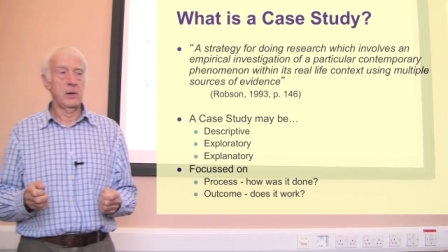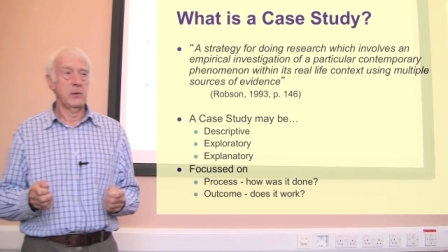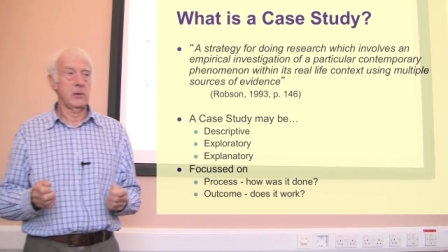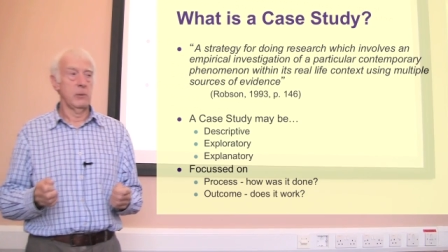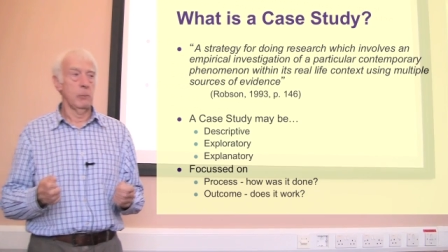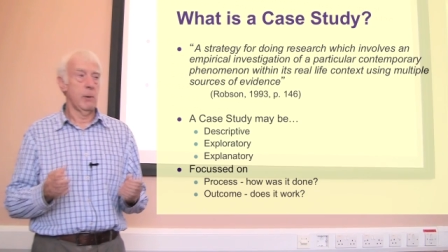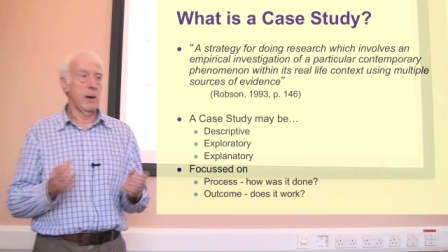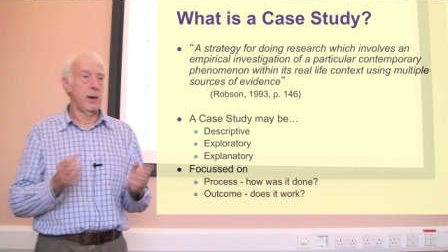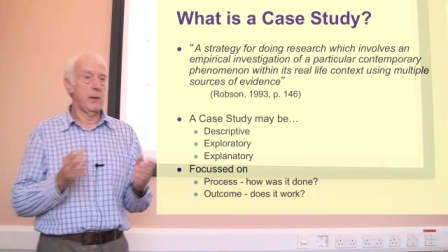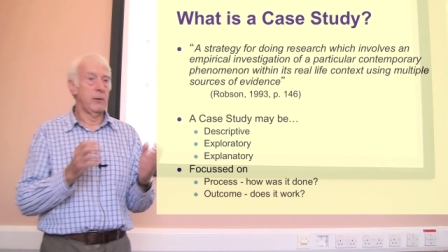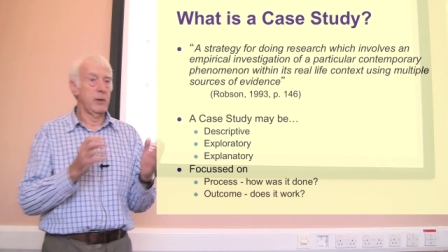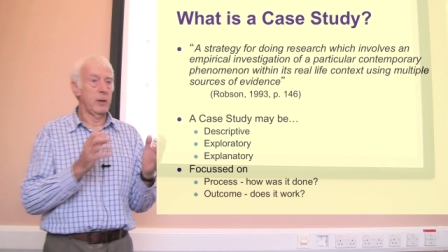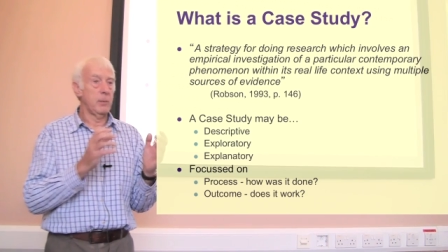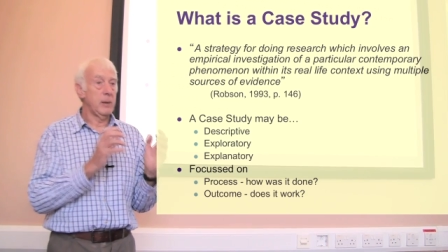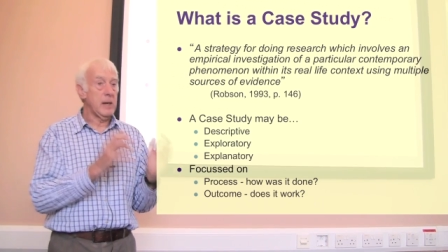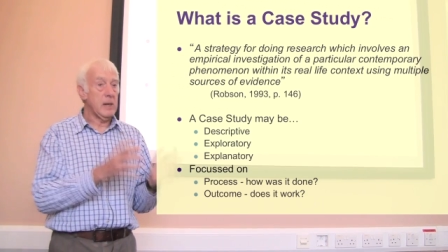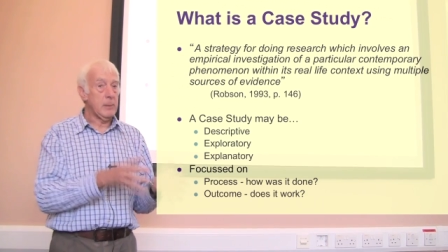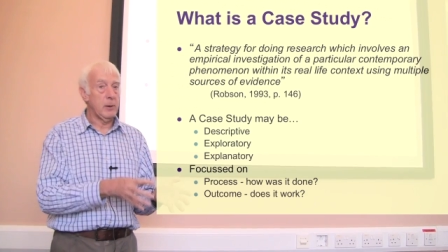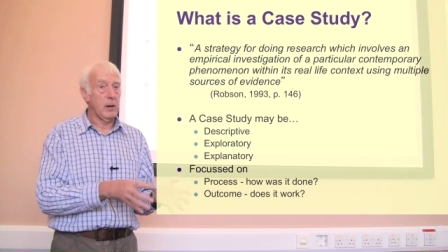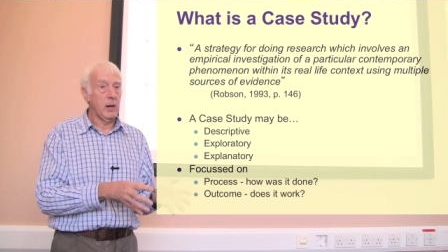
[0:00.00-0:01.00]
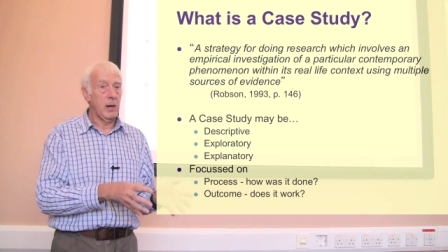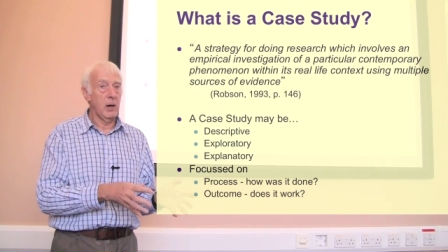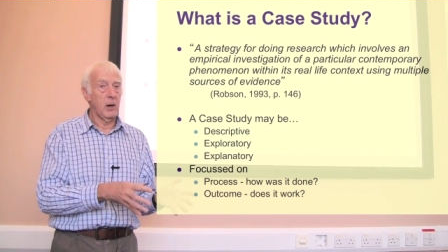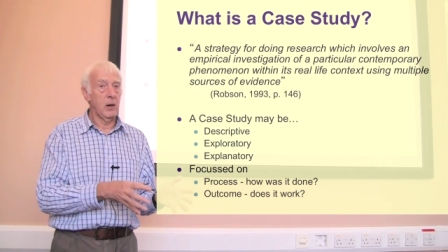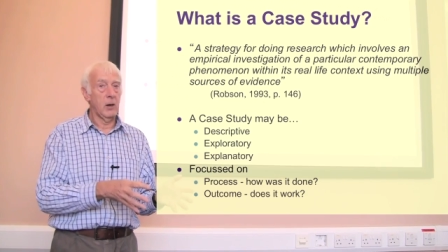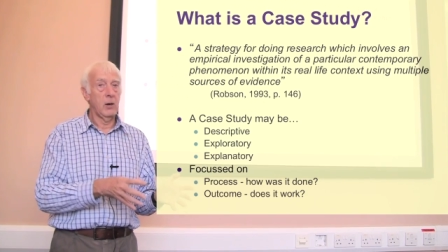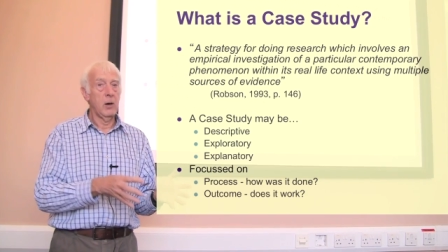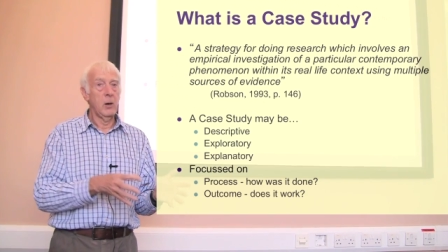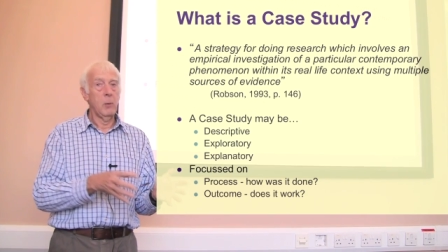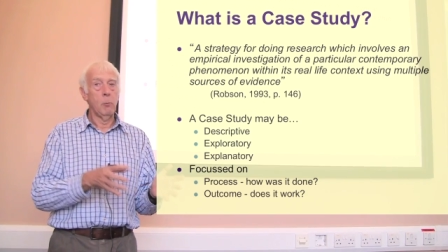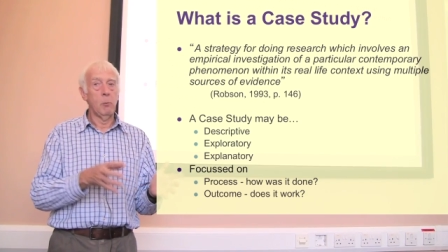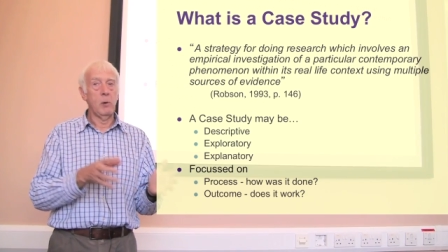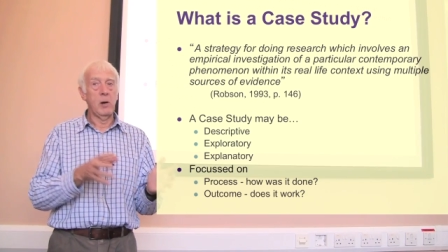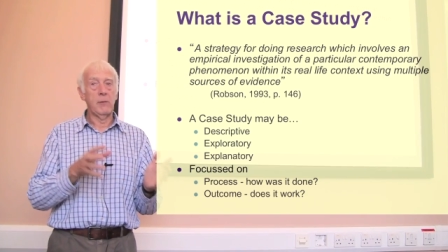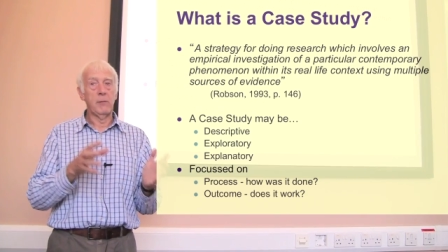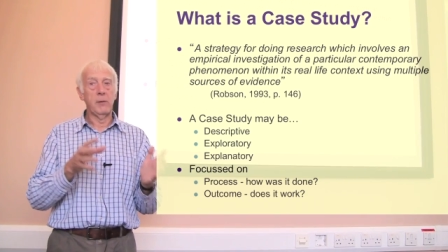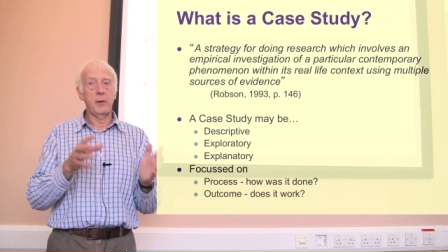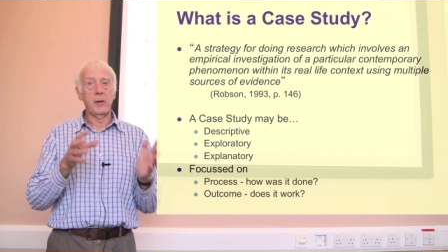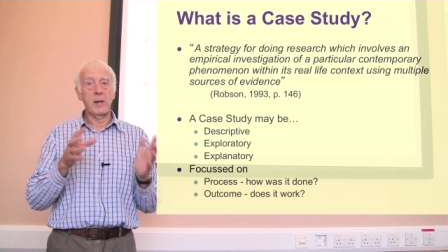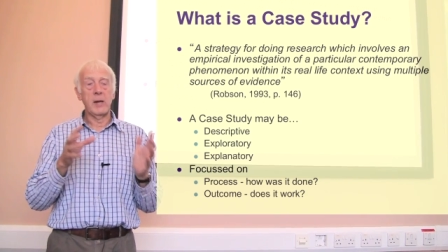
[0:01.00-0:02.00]
So wherever the people are,
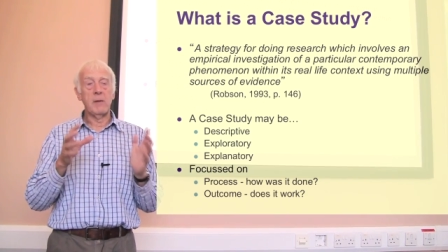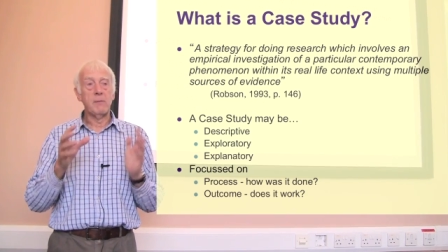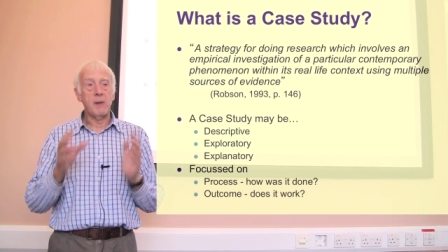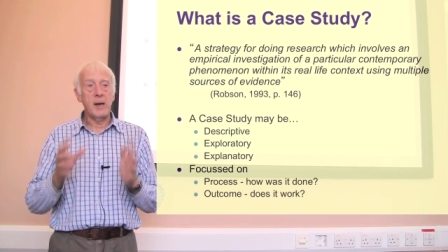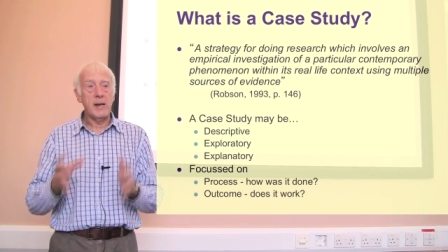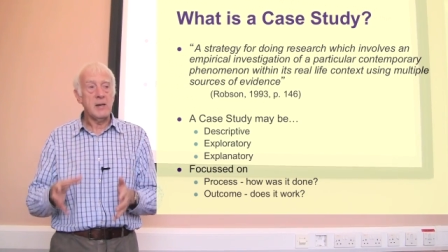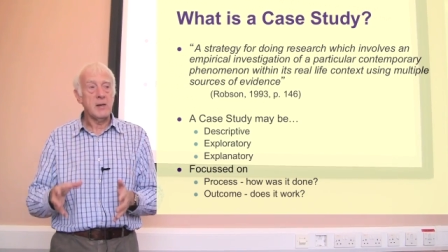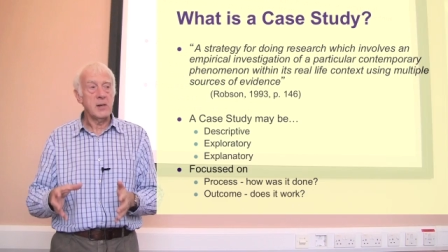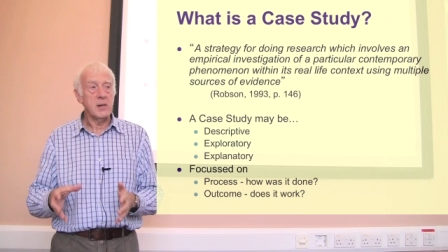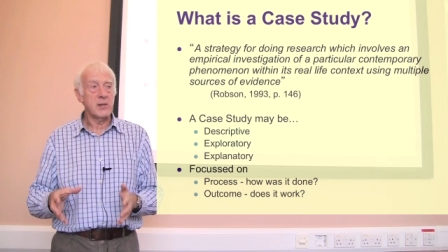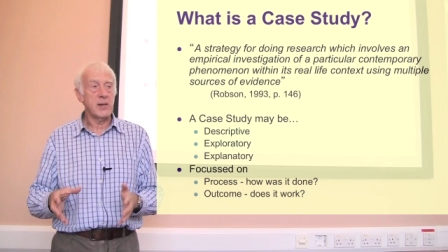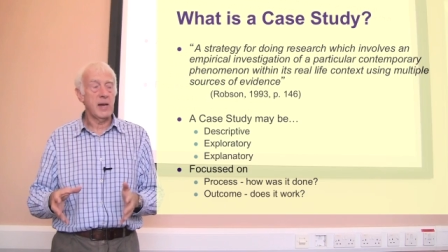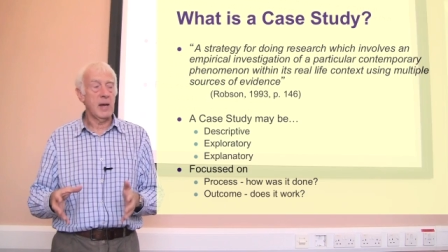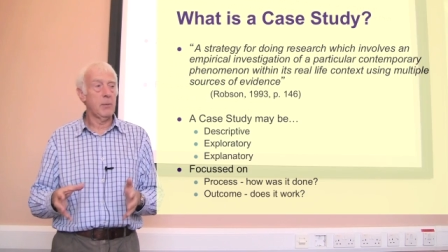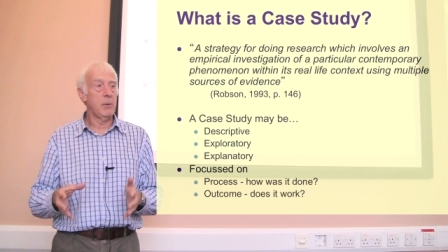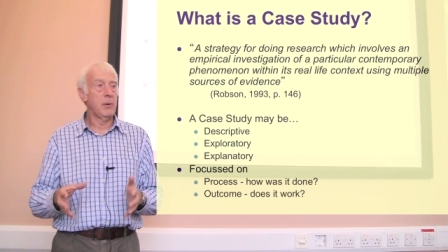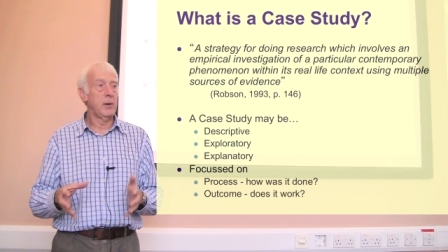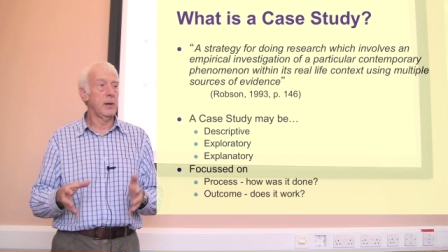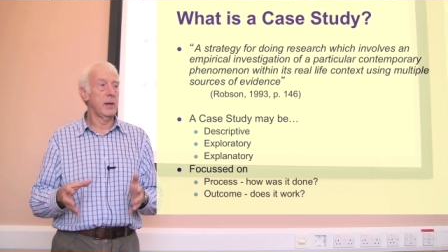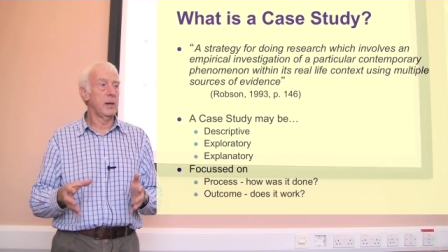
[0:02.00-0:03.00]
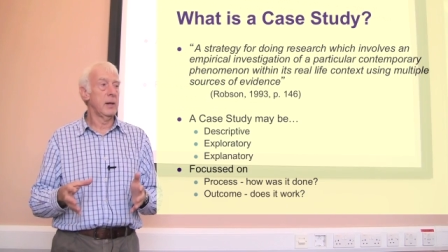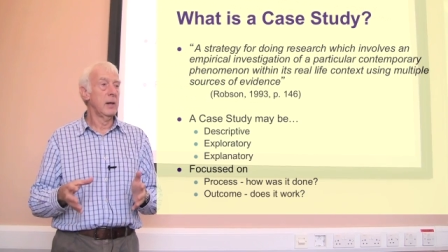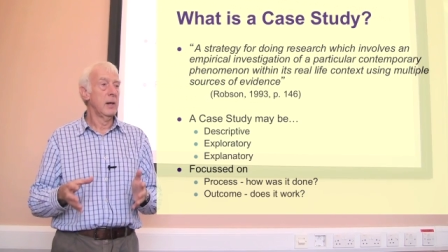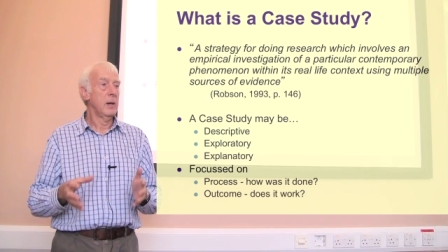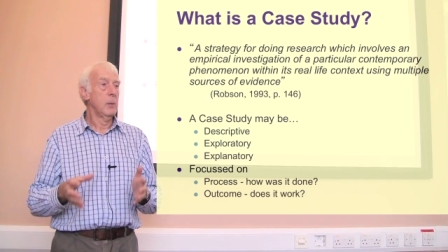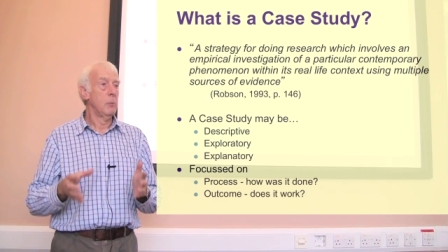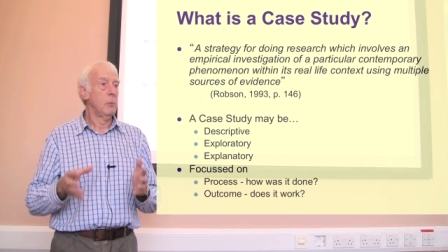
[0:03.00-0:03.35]
wherever the event is happening,